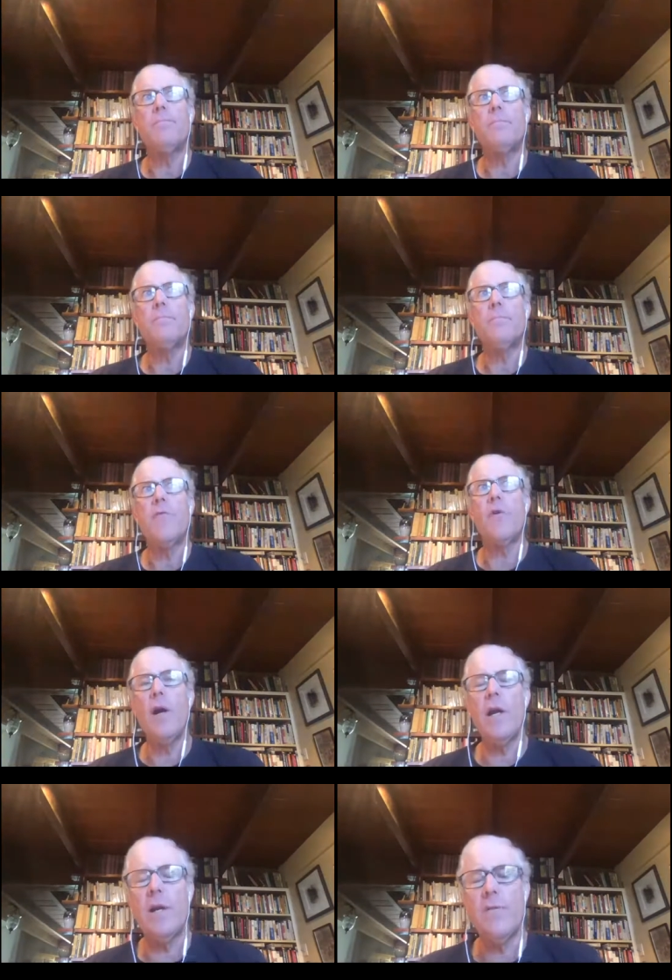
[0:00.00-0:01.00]
if we're going to
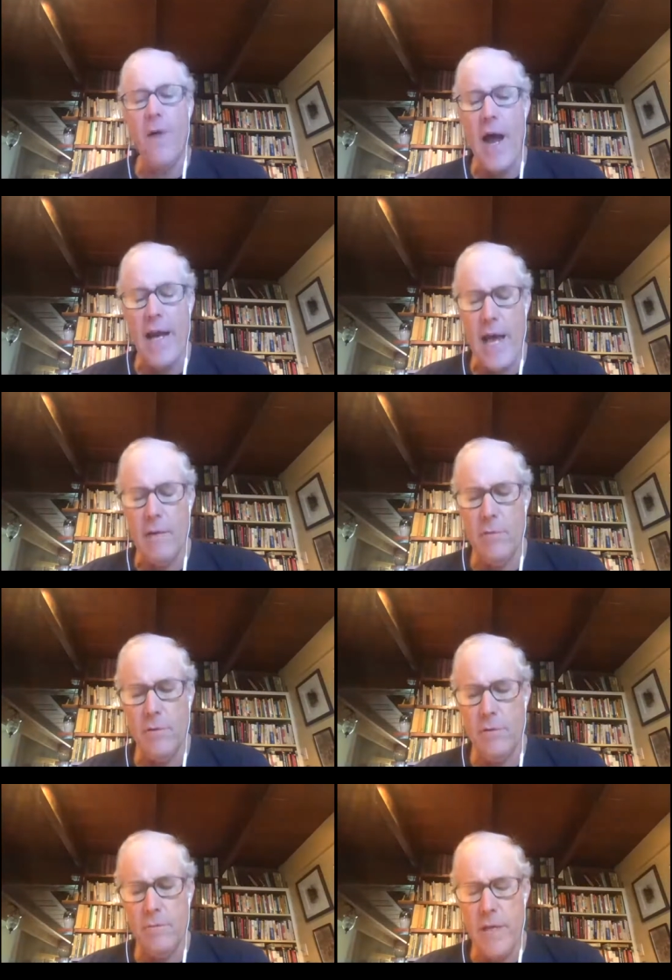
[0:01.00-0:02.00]
confine animals
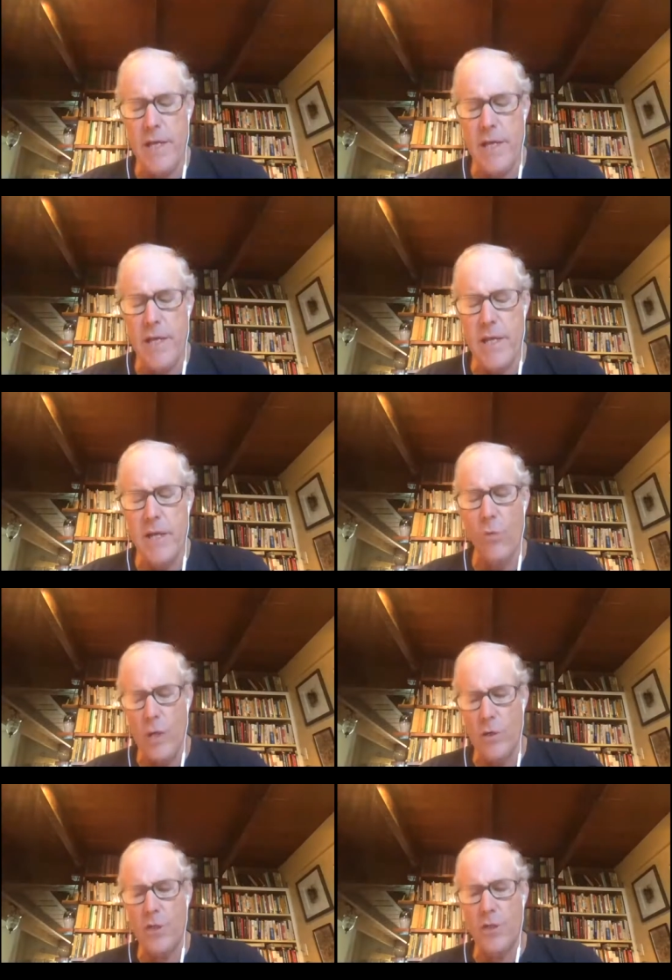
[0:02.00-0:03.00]
in a winter
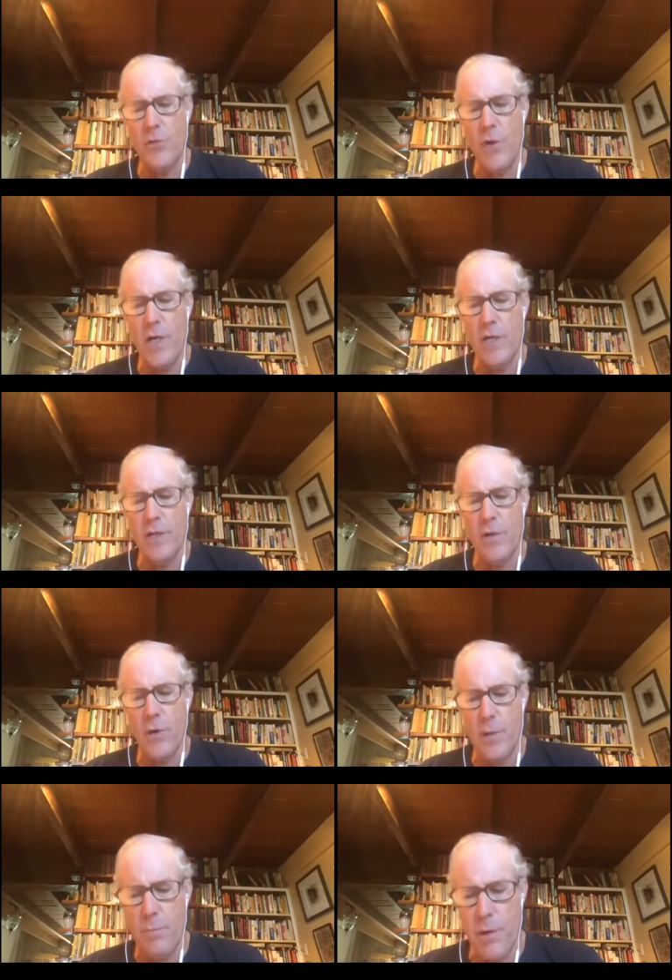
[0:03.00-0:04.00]
situation
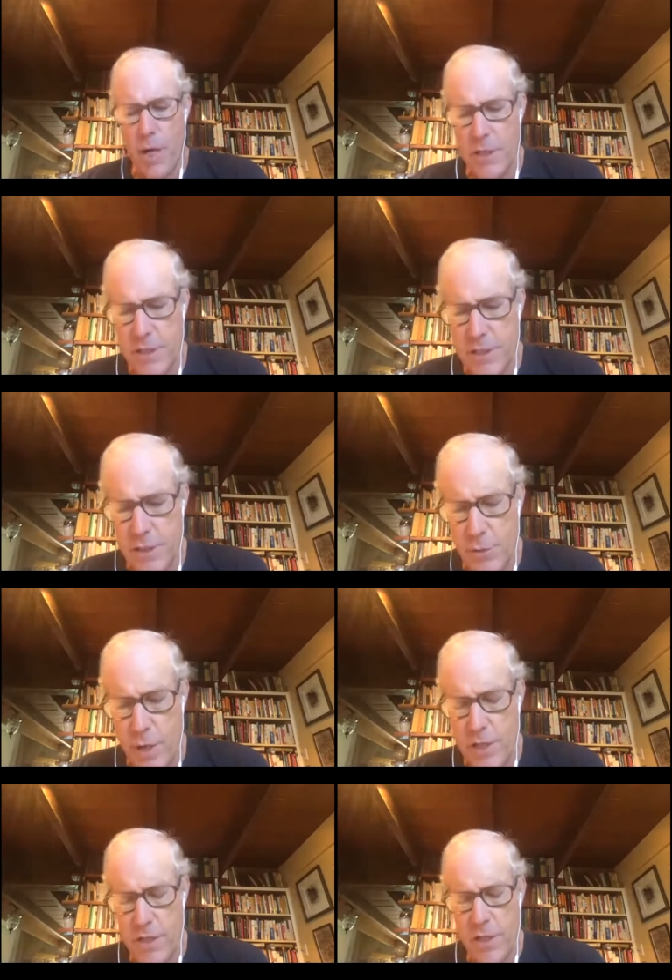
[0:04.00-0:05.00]
or in a production
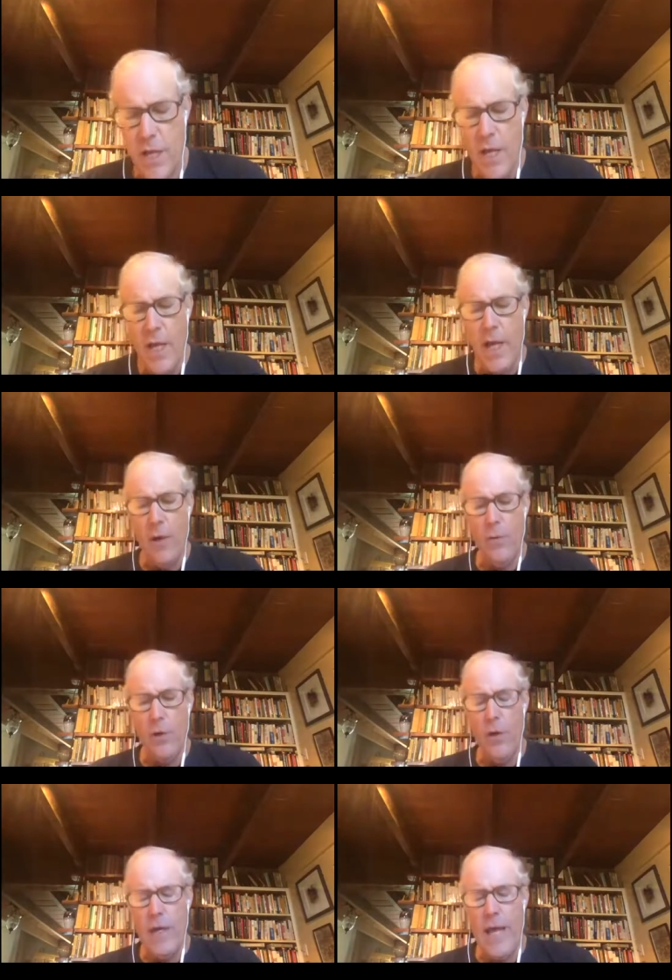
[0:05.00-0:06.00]
situation, and we're
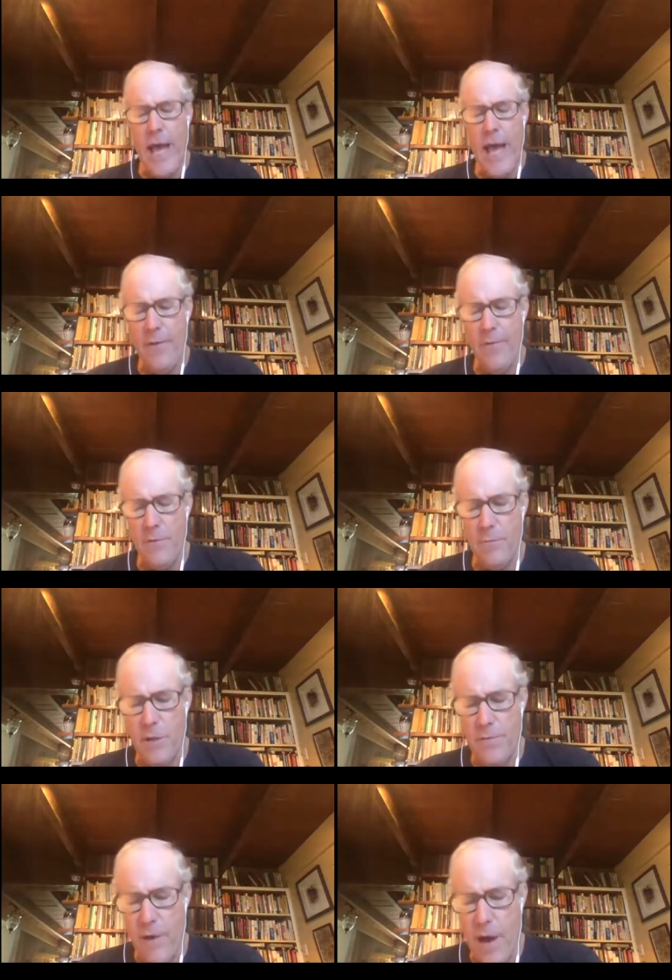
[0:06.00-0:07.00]
going to have them
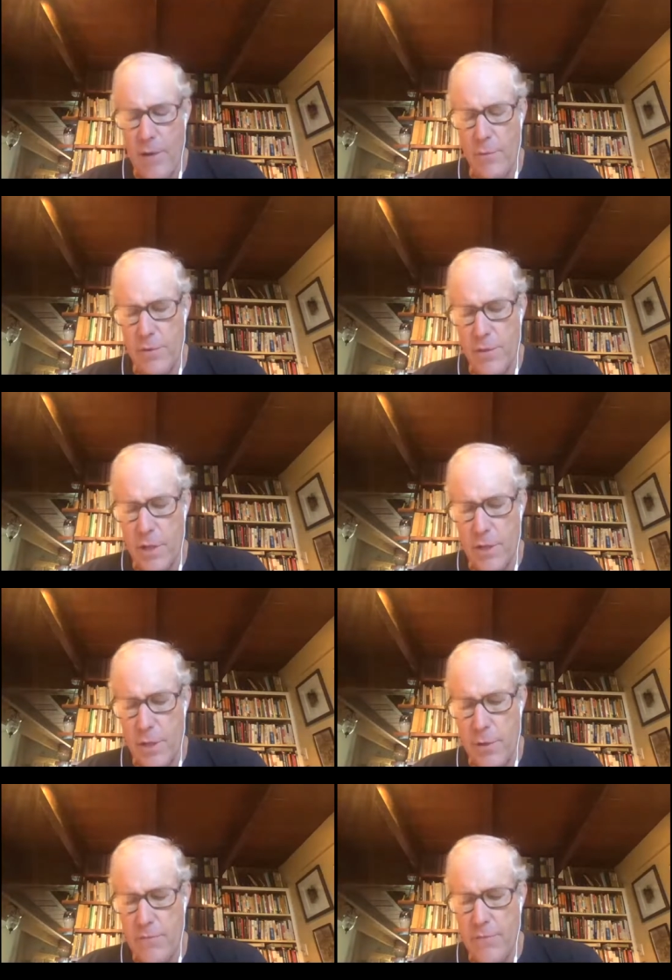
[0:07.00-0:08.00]
confined with a
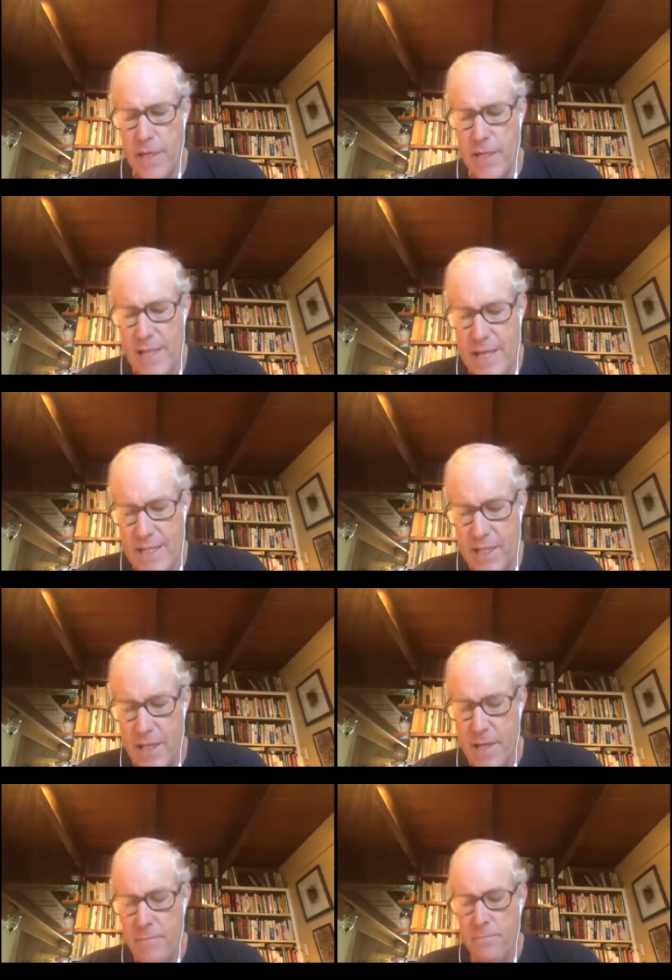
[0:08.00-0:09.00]
degree of
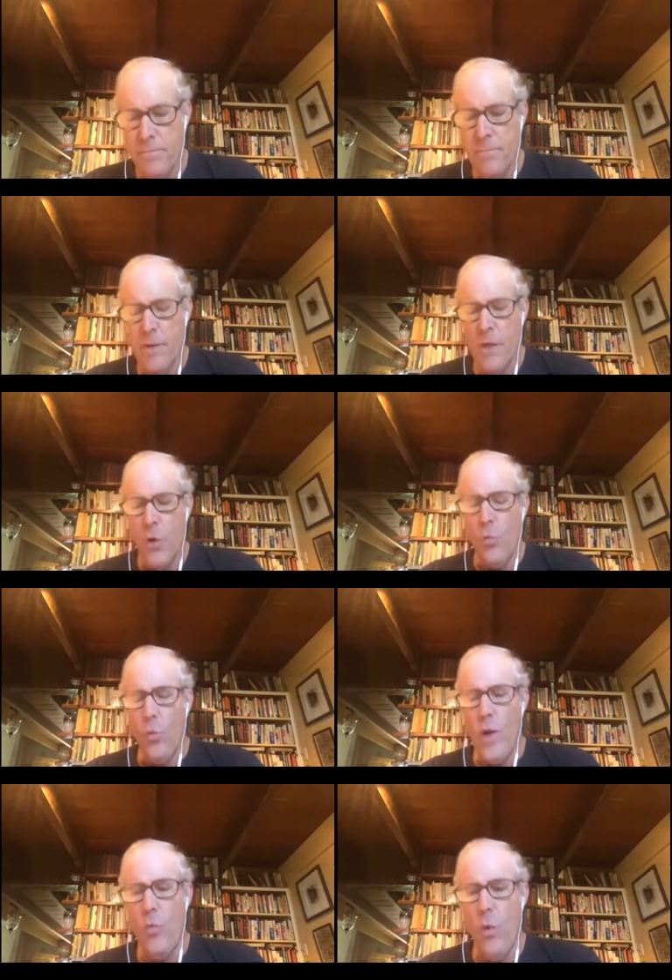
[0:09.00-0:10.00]
intensity, we
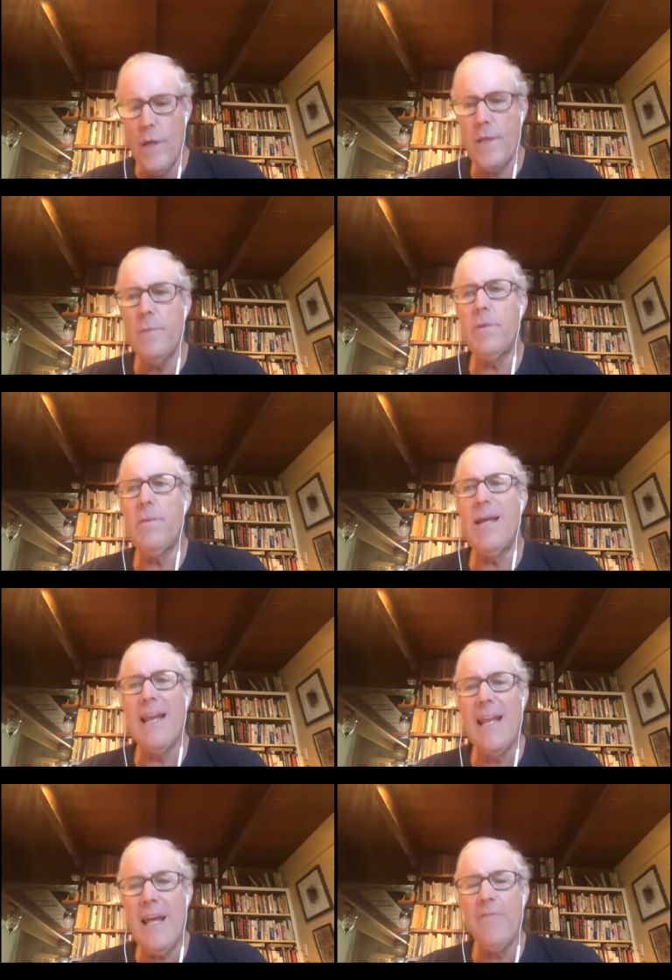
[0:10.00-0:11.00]
want them to be
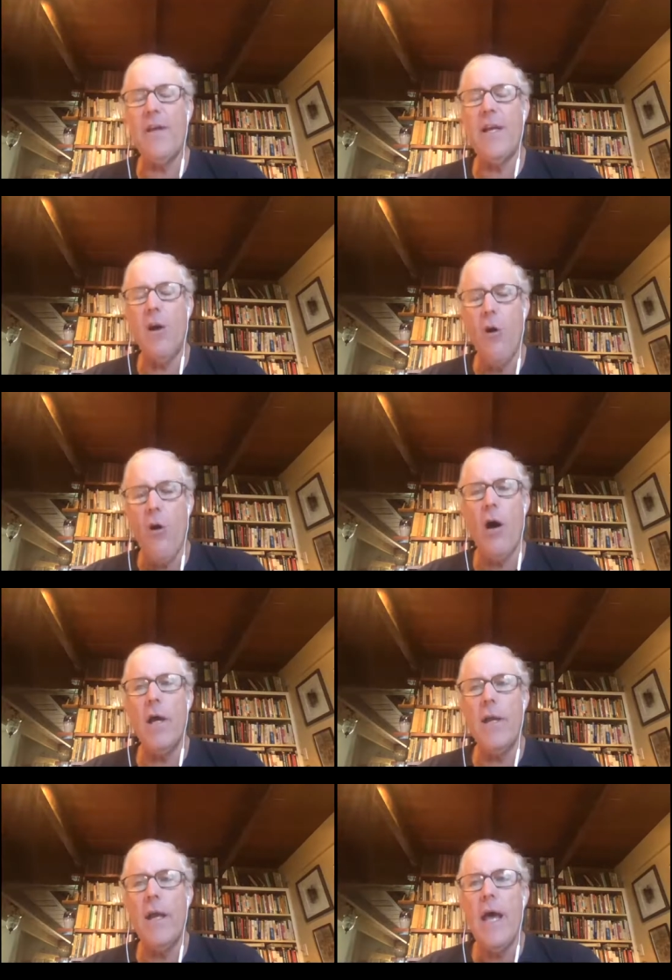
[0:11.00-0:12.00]
living on